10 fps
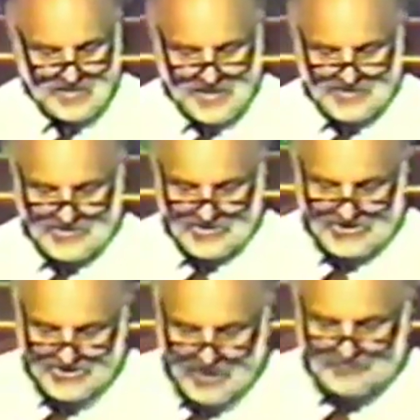is the
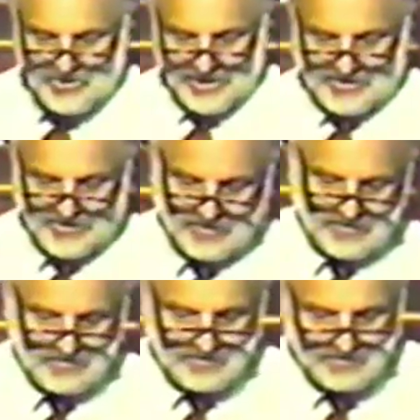subject
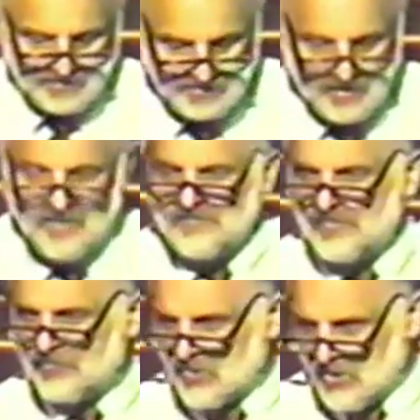of the
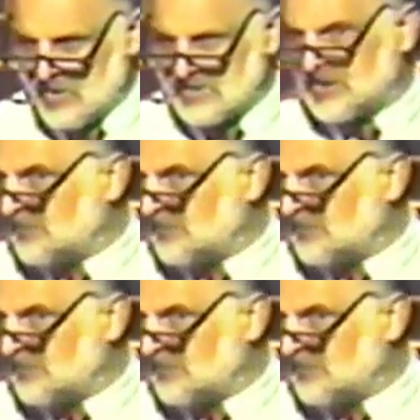verb. It's a